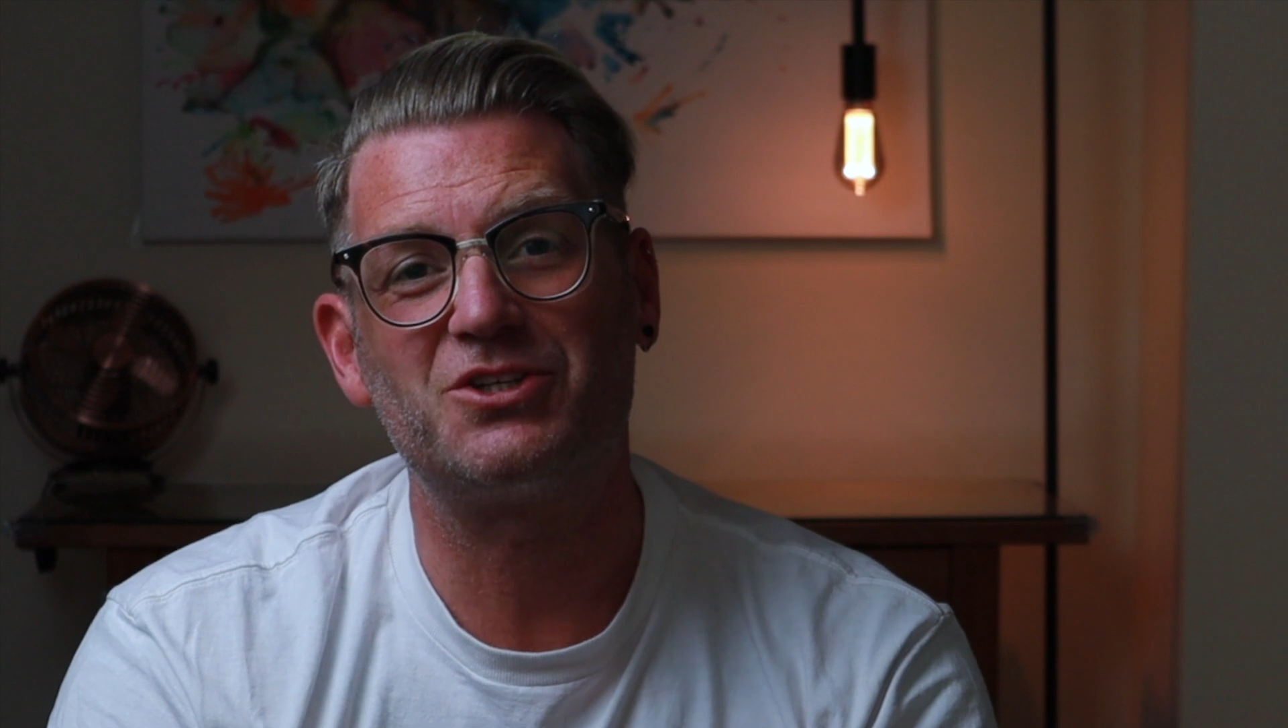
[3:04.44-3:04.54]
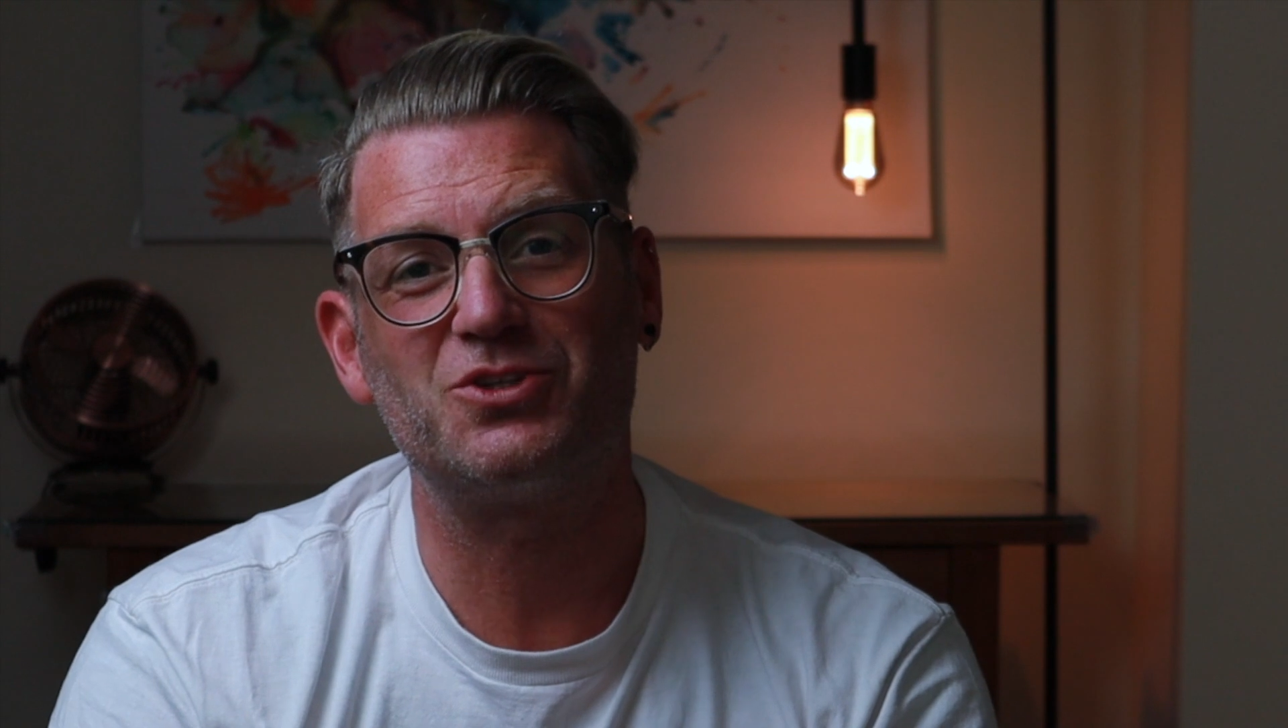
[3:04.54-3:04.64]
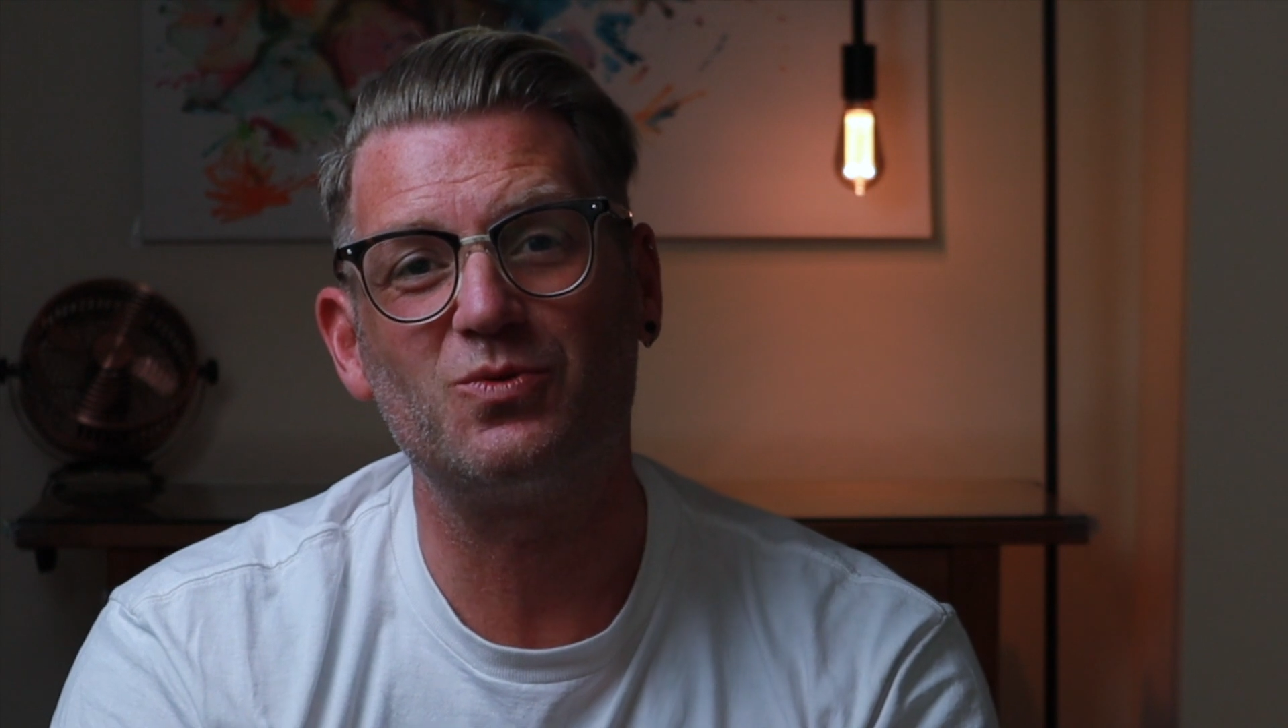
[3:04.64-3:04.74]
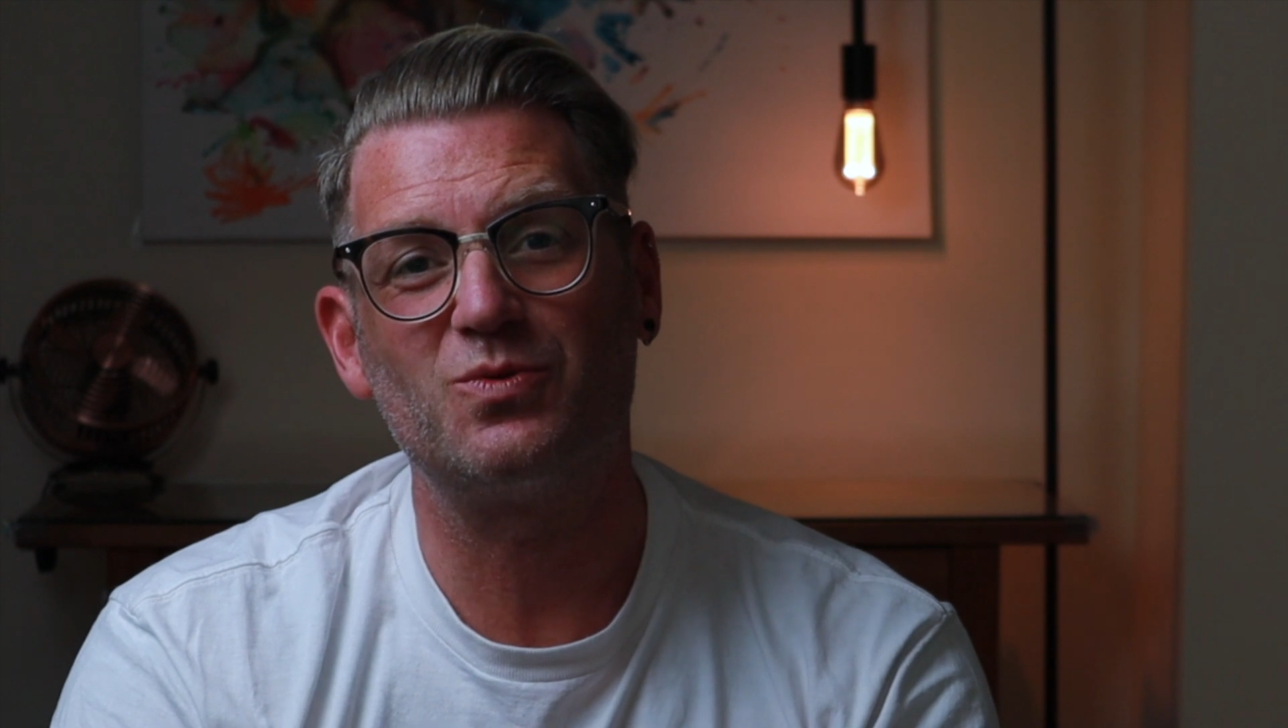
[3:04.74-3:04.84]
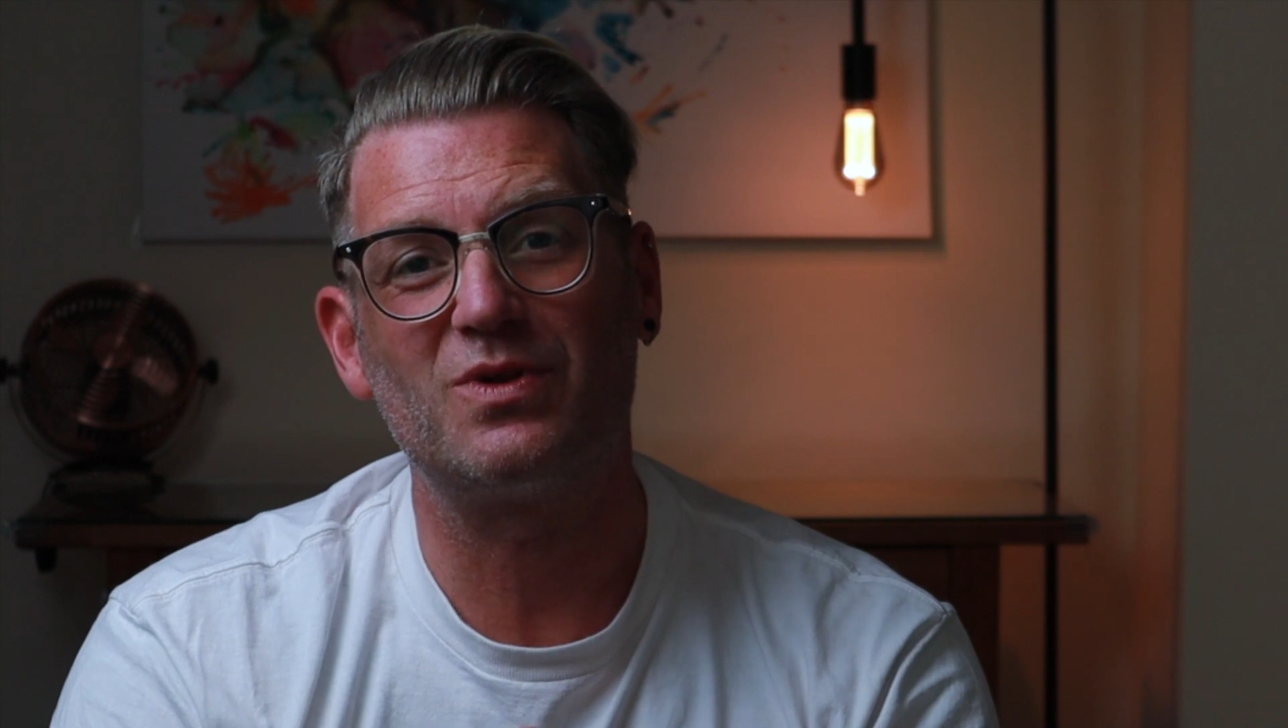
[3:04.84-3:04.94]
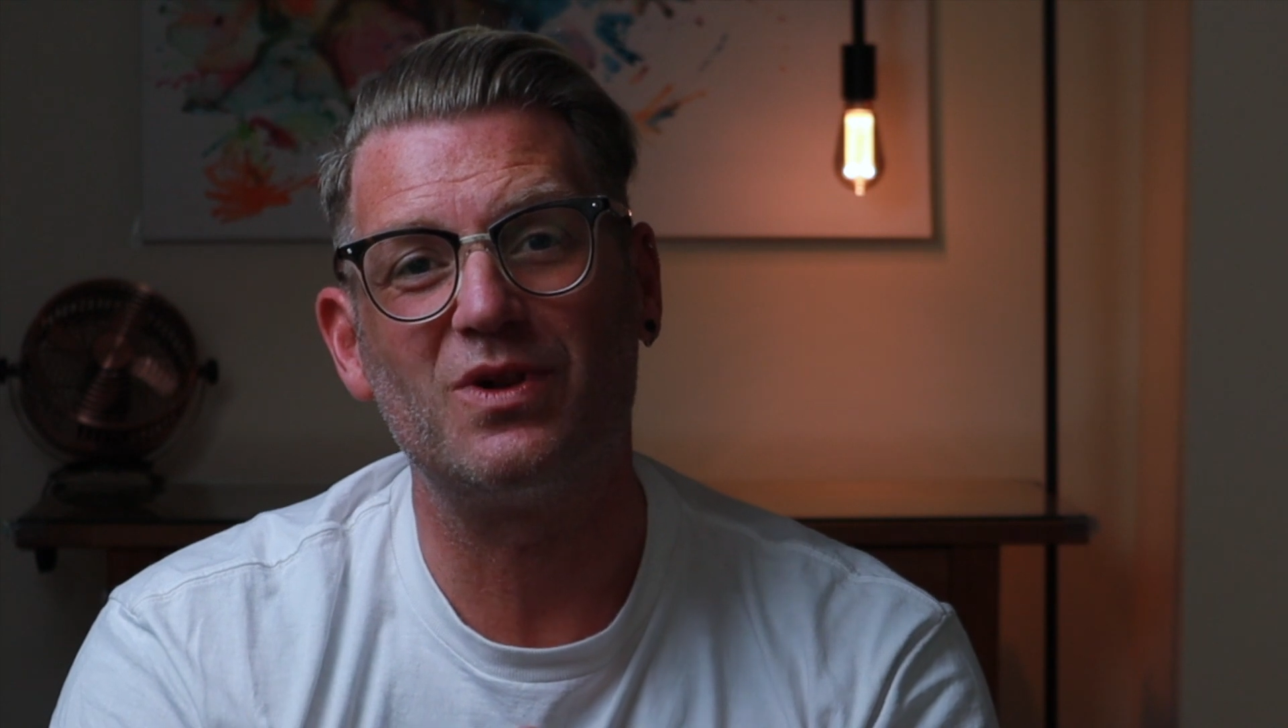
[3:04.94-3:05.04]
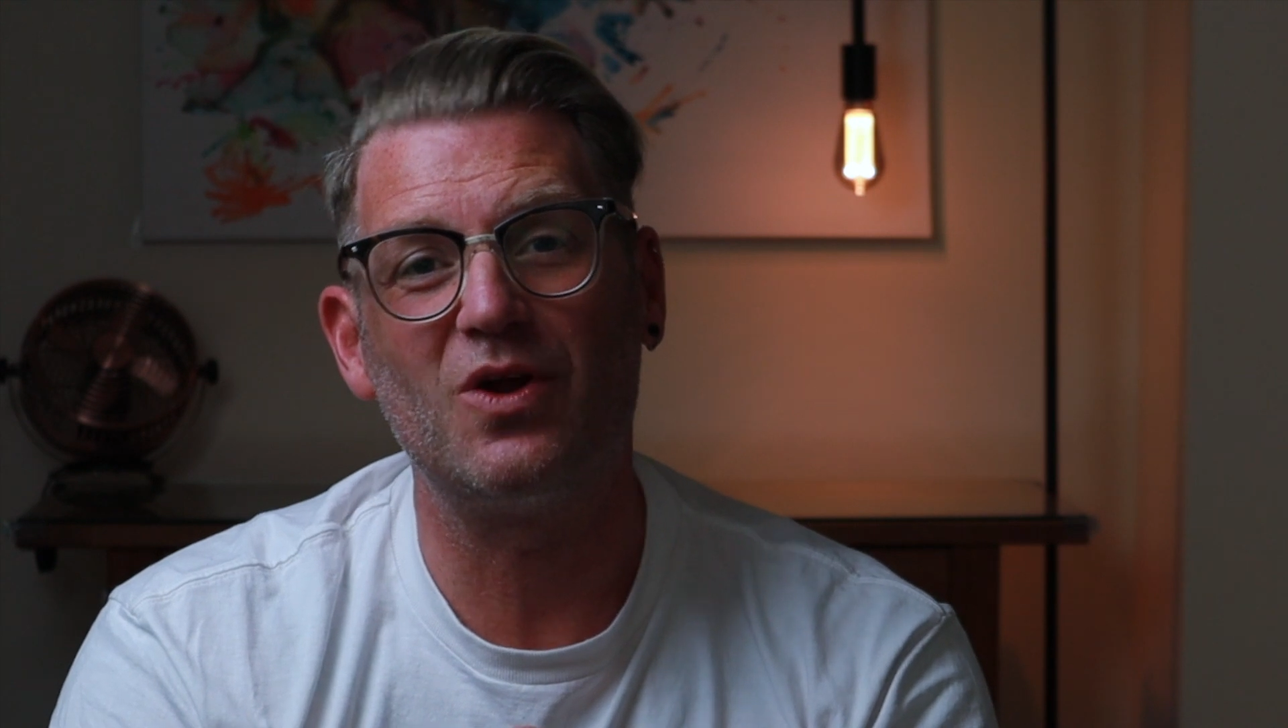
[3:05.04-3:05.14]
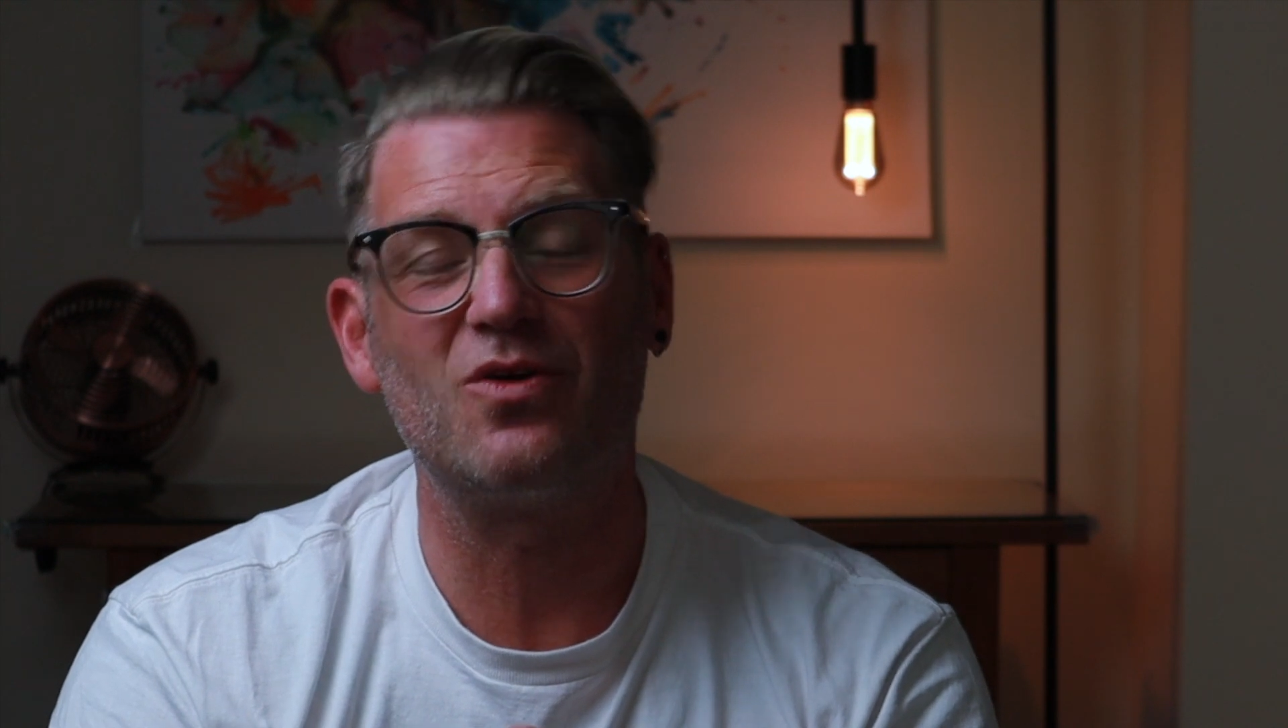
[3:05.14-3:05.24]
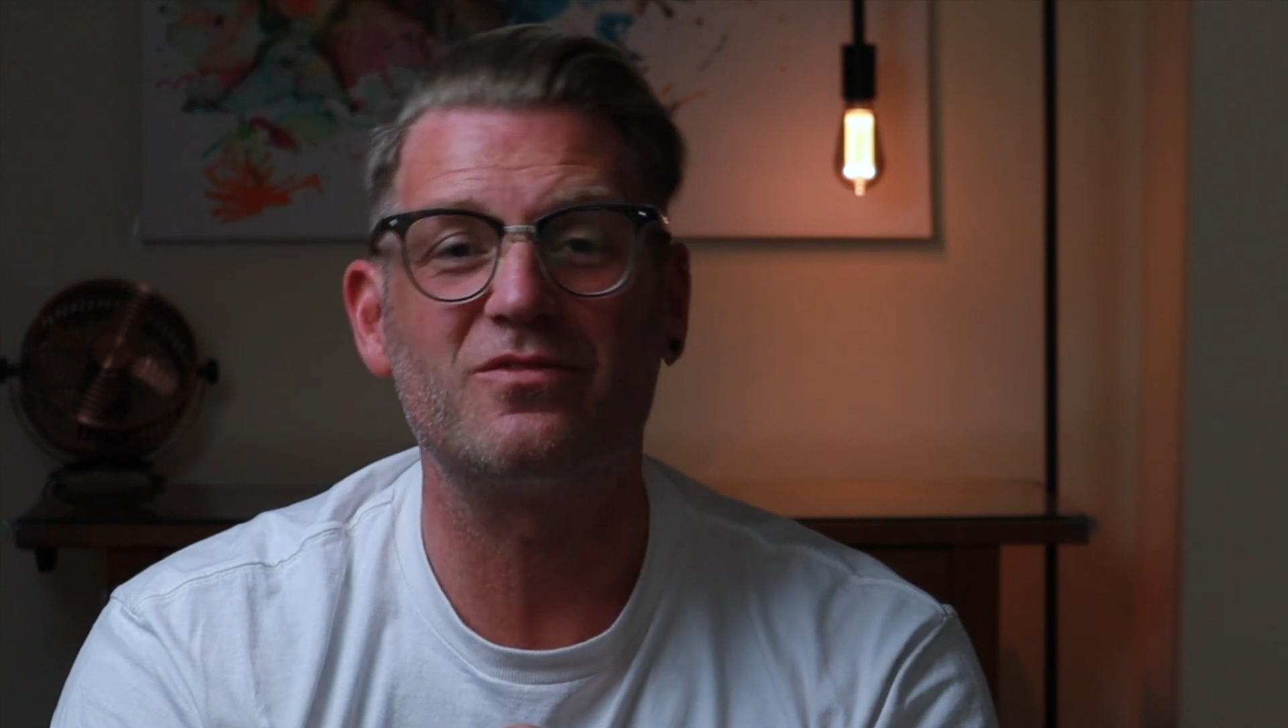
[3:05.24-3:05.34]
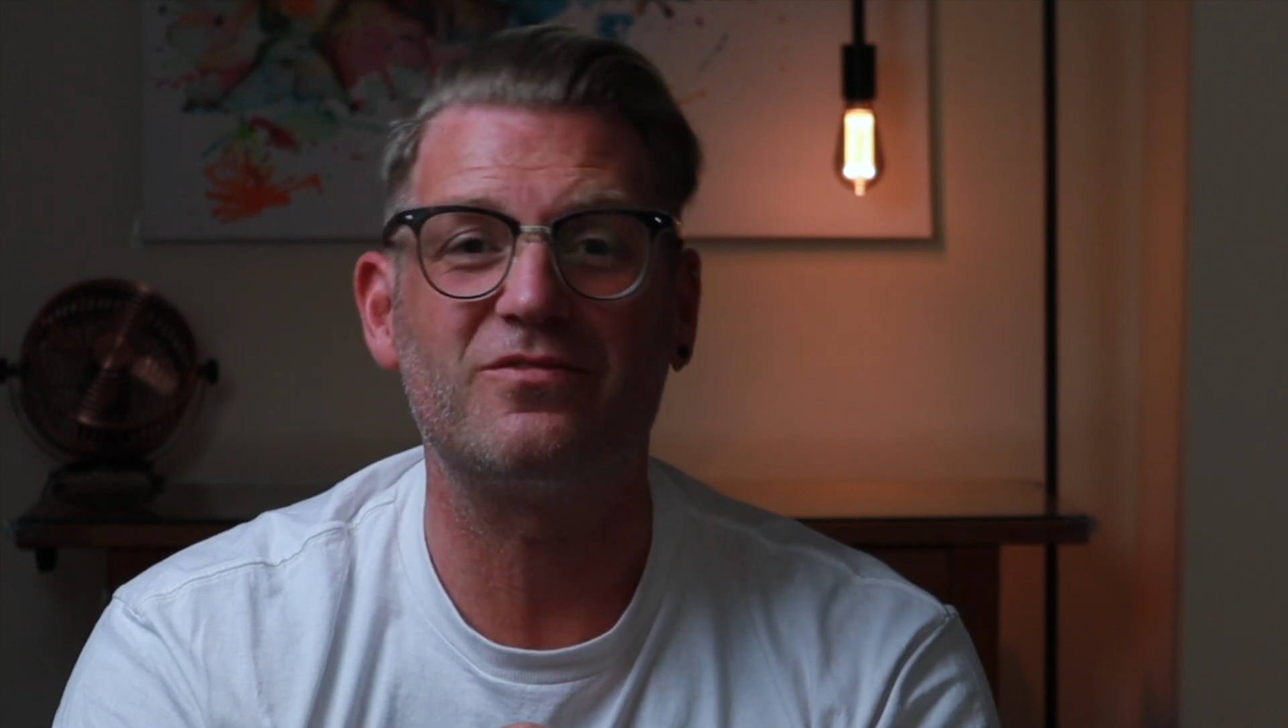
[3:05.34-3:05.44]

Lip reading: short, long,